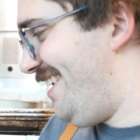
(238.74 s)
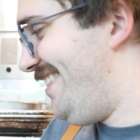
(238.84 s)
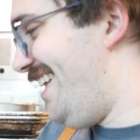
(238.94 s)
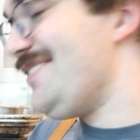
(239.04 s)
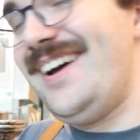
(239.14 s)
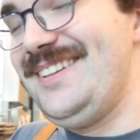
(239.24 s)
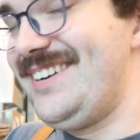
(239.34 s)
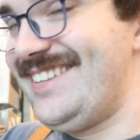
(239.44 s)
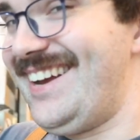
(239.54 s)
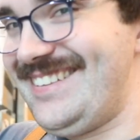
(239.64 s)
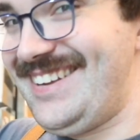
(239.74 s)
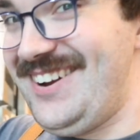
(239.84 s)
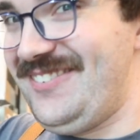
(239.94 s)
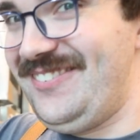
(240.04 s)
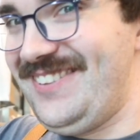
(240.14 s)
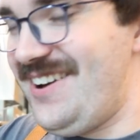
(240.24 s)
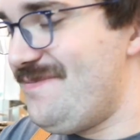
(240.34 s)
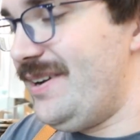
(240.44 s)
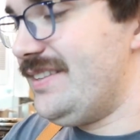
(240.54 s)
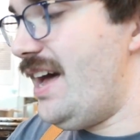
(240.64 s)
That's why it looks like it's gonna overflow,
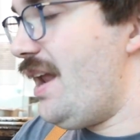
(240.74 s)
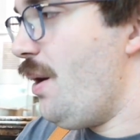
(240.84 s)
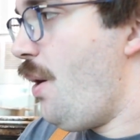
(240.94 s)
but it's not.